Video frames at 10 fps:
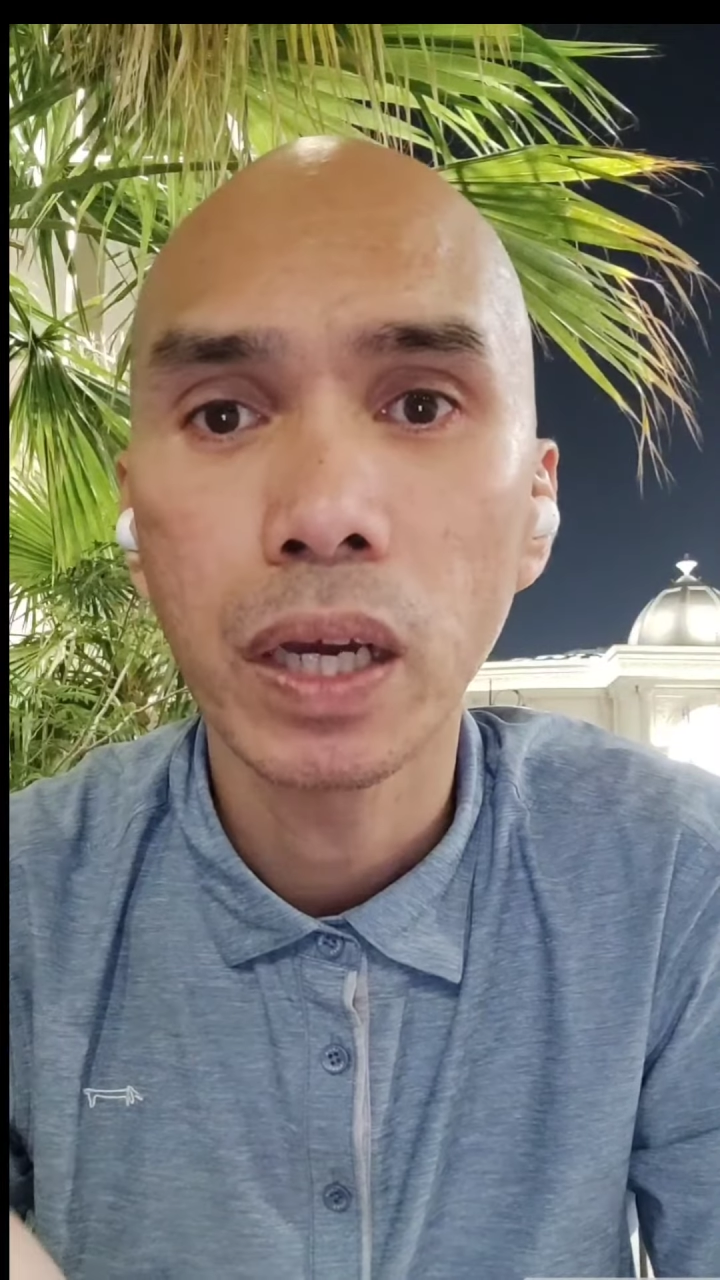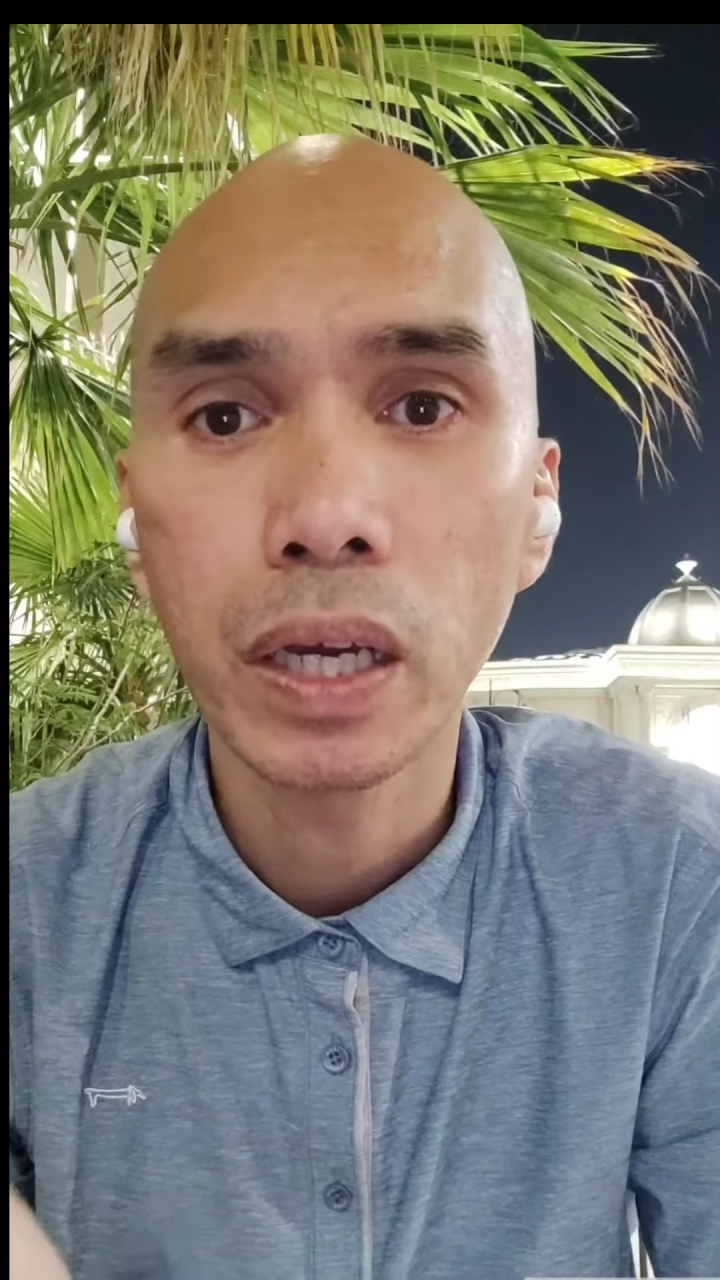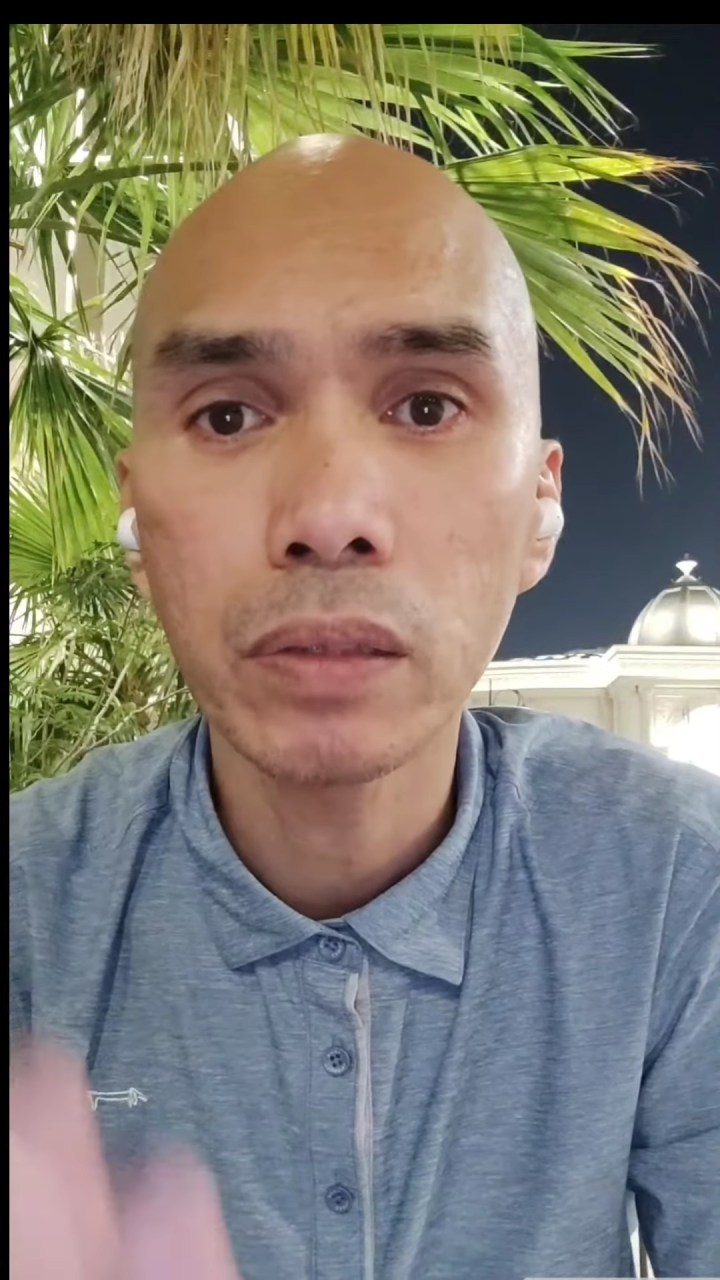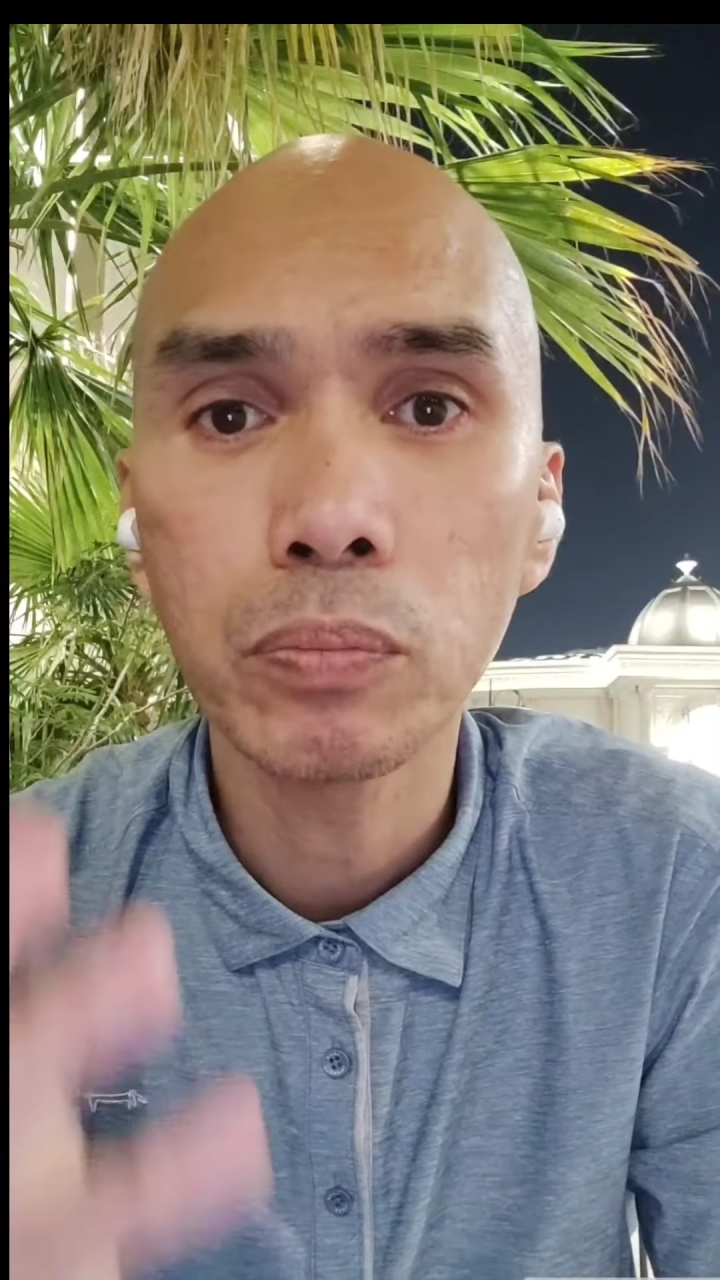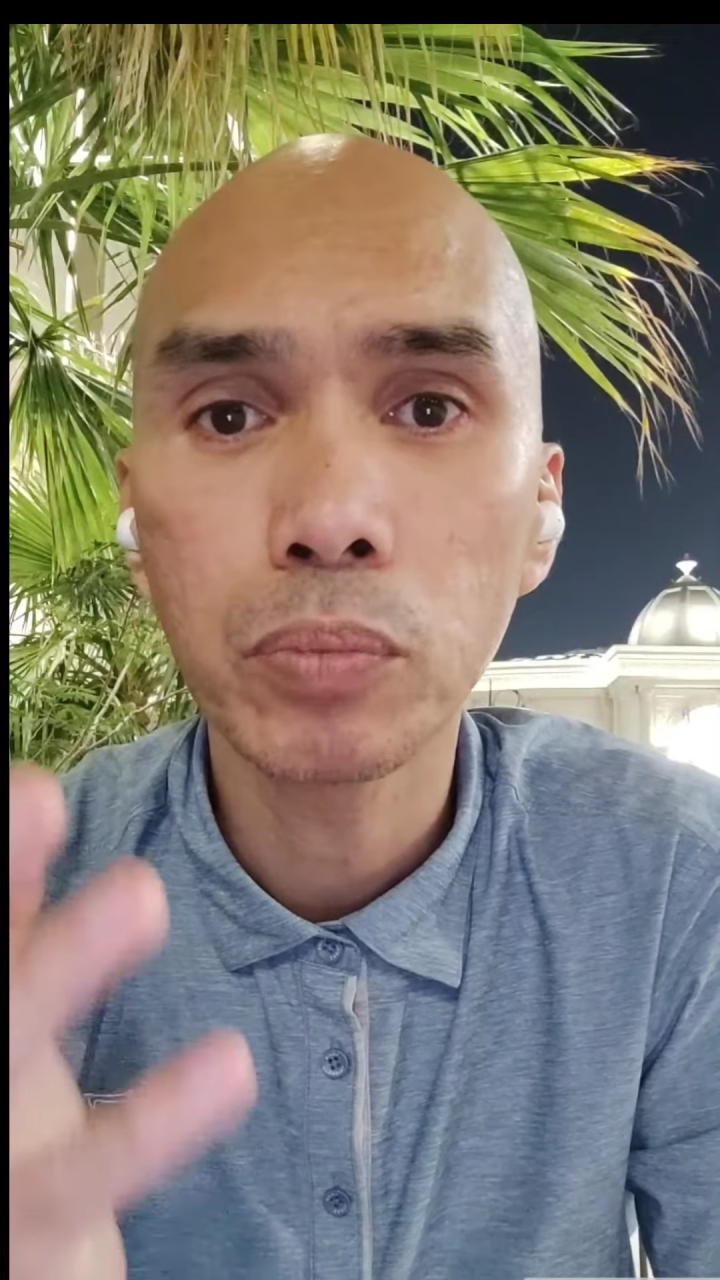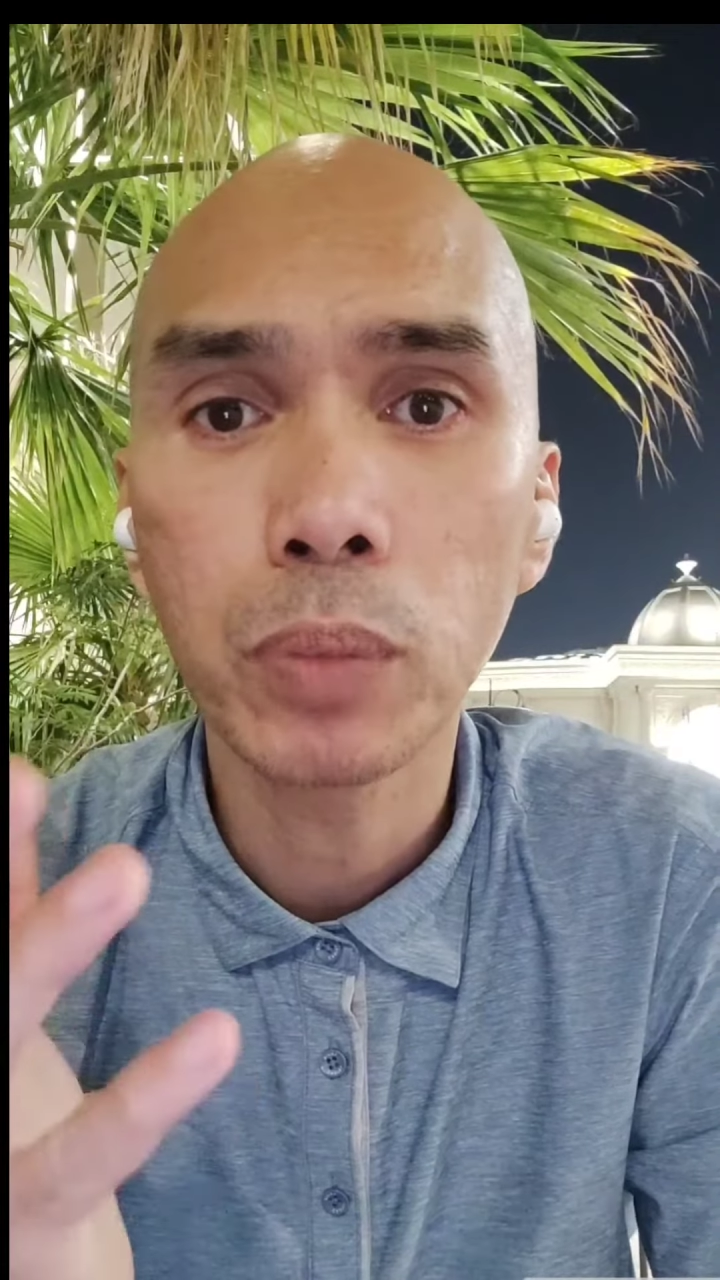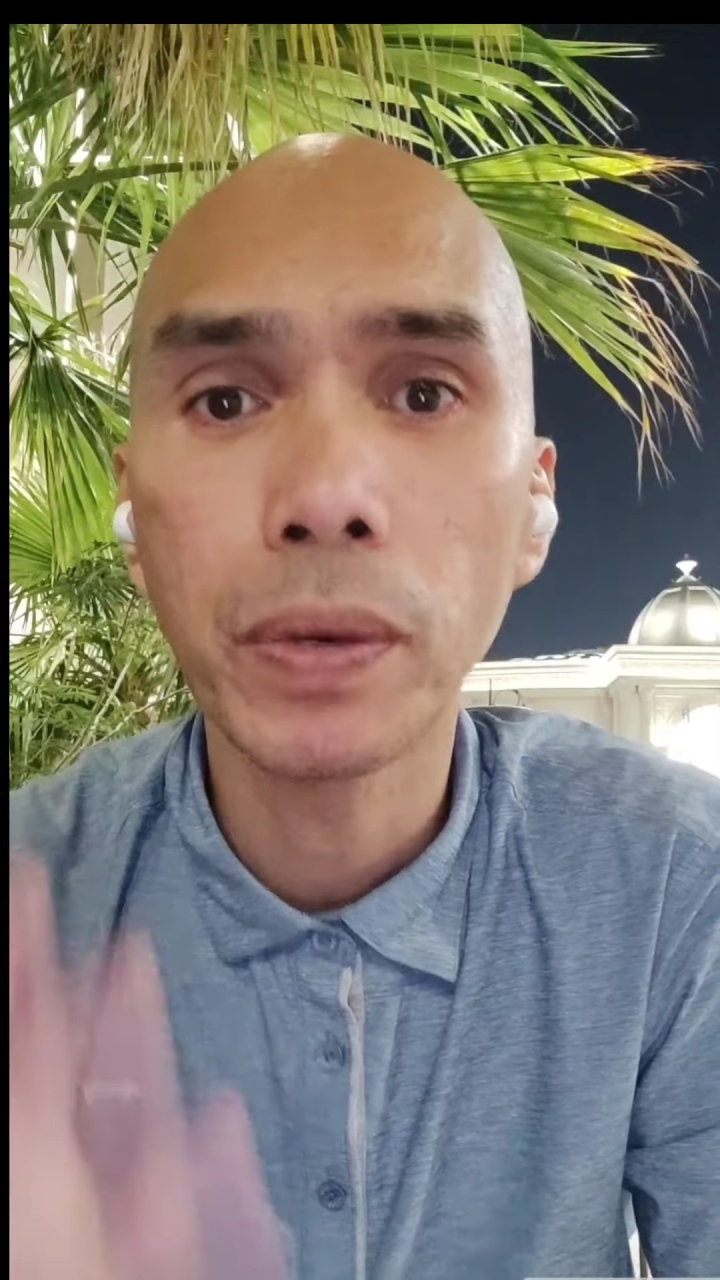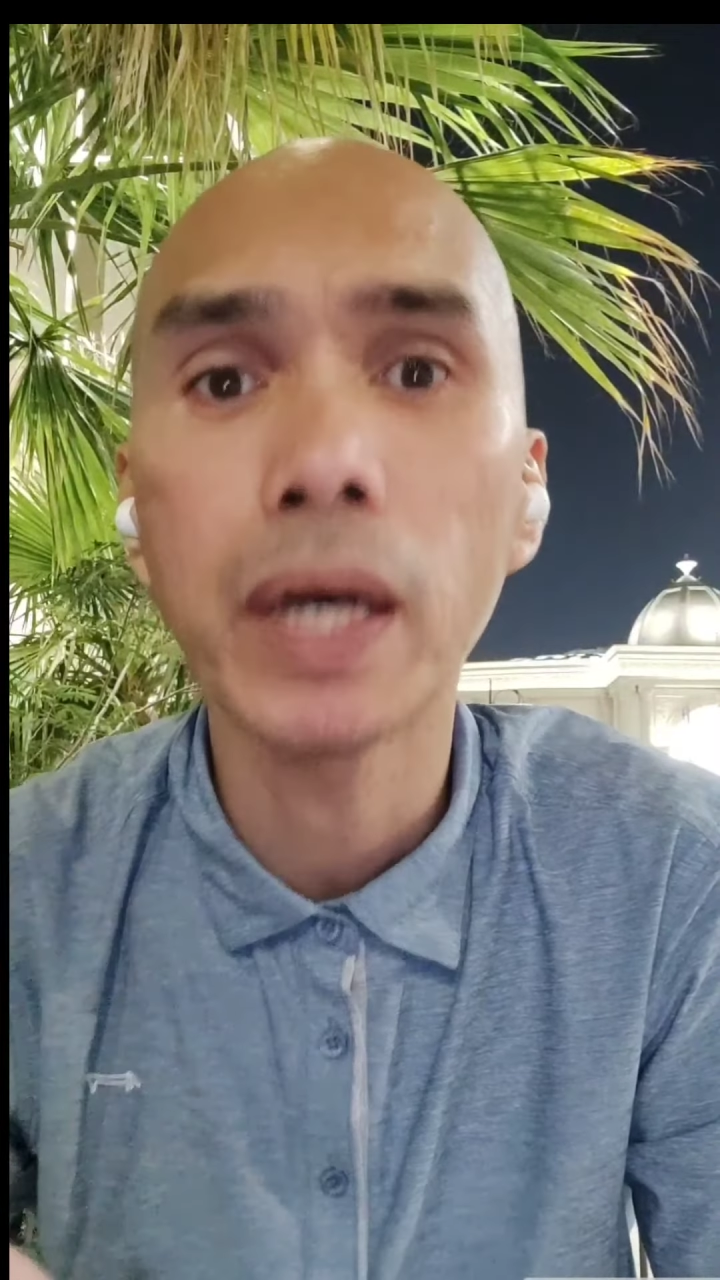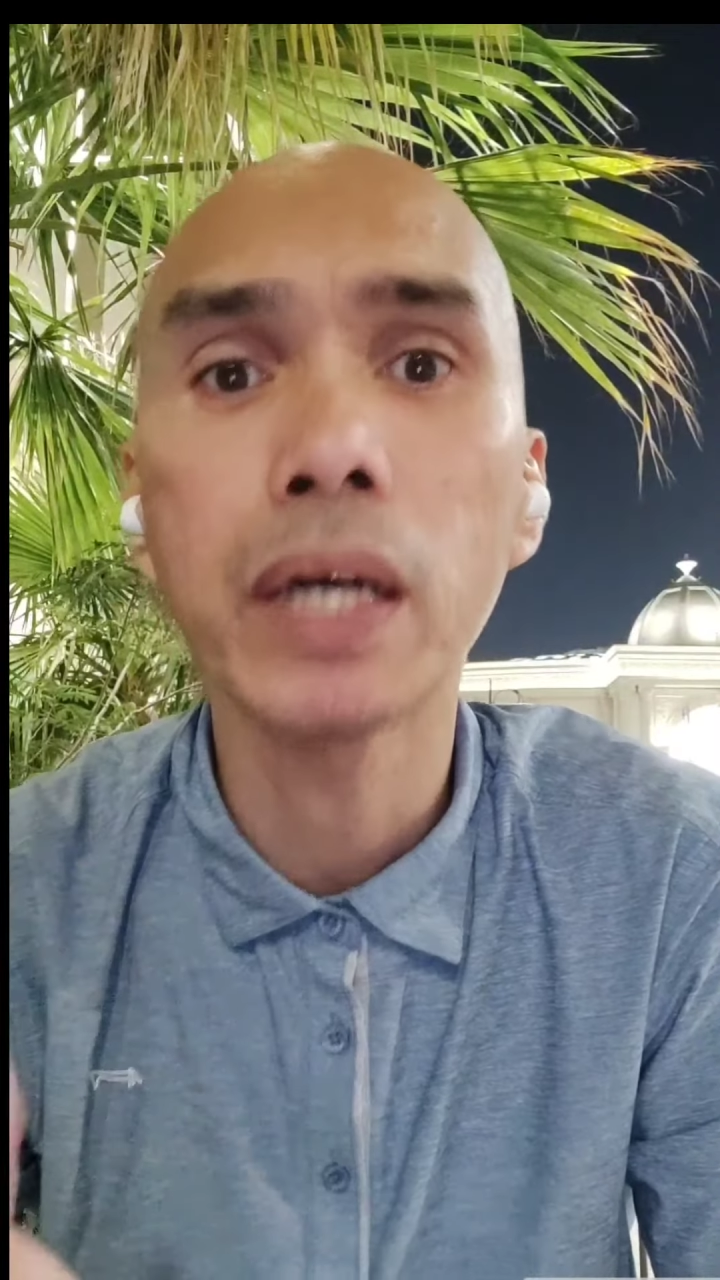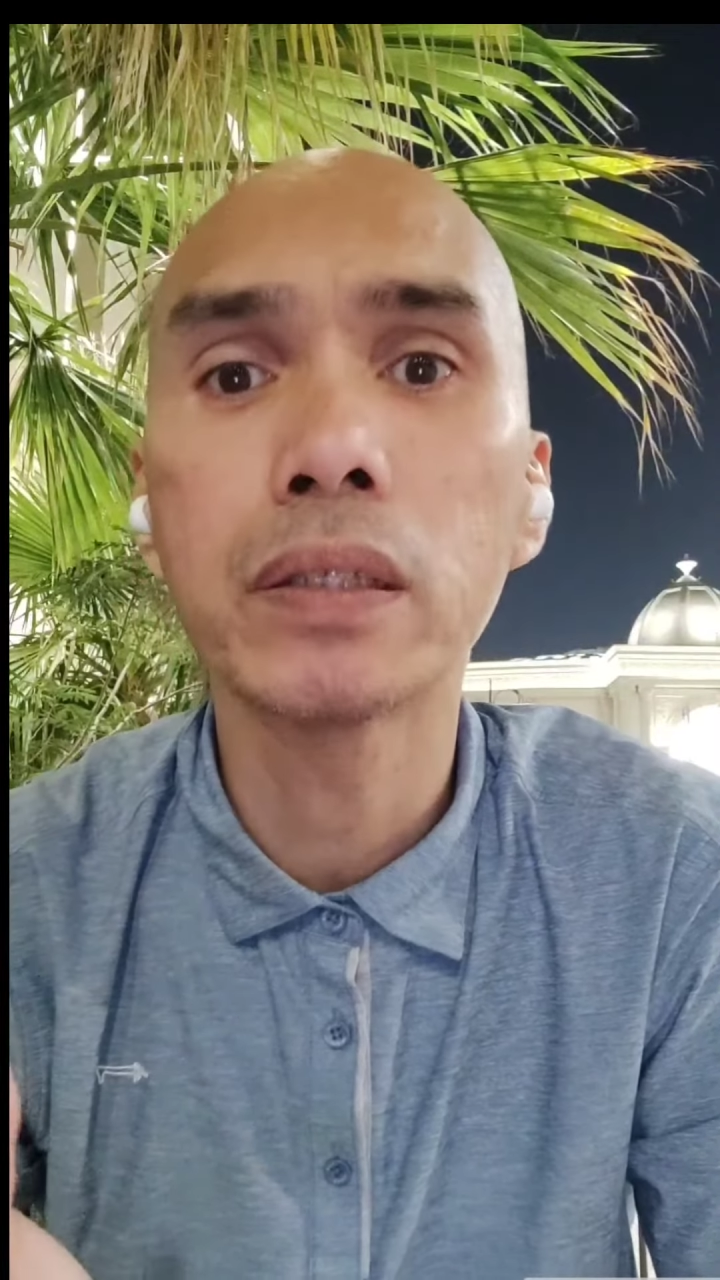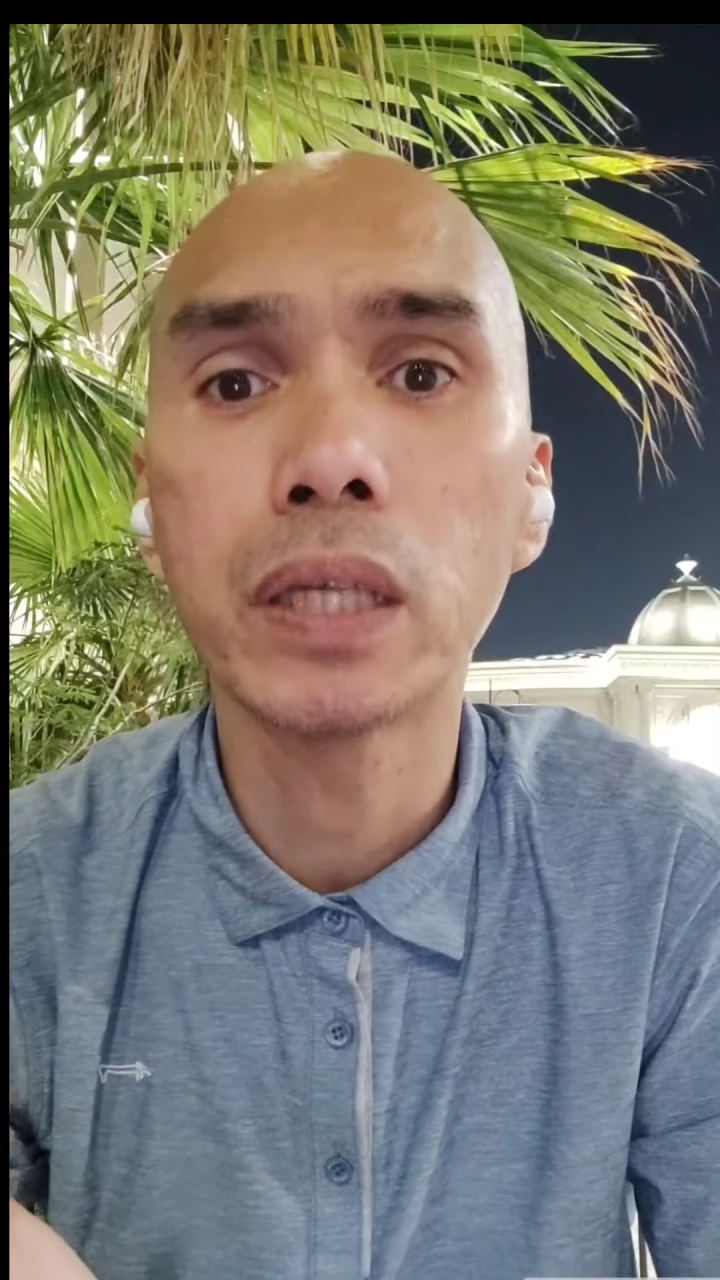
and provide